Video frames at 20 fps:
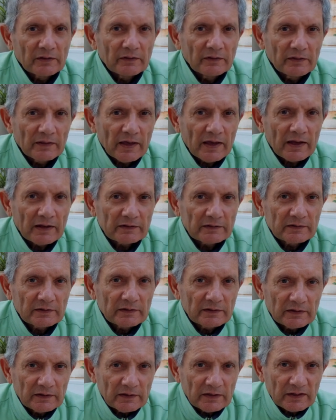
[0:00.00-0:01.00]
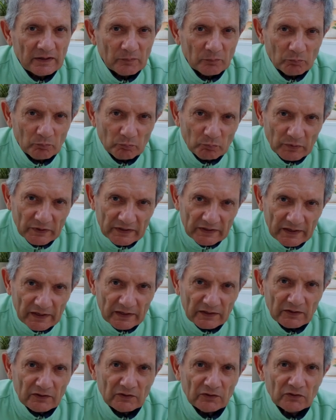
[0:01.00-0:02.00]
that
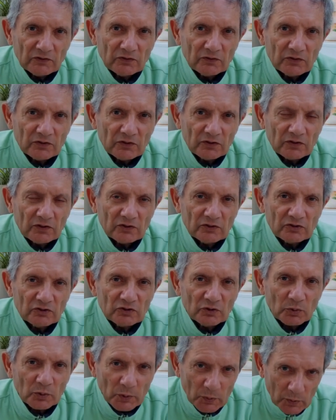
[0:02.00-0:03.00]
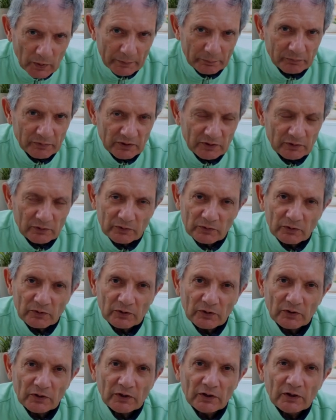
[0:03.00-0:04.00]
begins to equip you
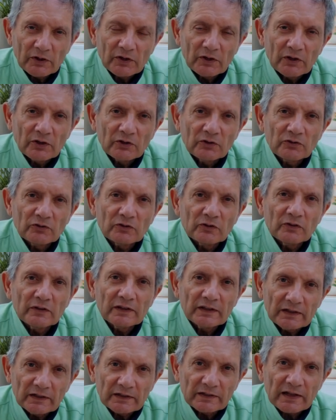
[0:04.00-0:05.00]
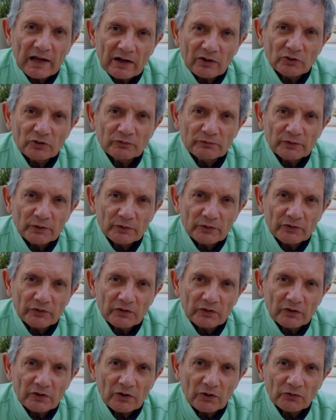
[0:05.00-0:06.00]
to learn how to focus
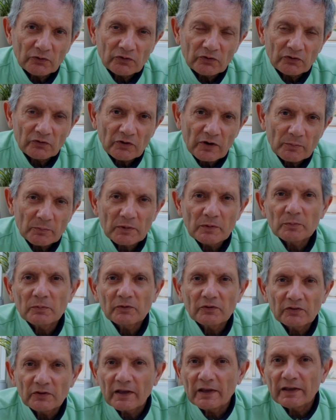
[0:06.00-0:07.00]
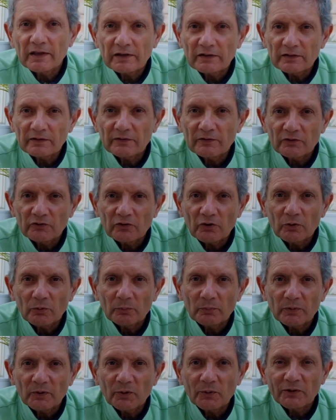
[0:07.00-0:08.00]
and concentrate. People say get in the zone.
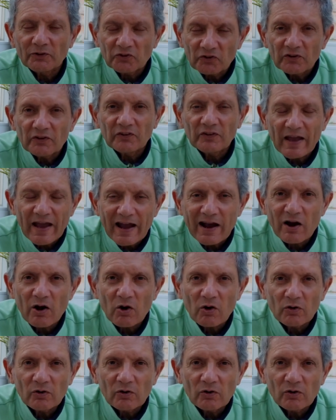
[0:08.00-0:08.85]
The question is how?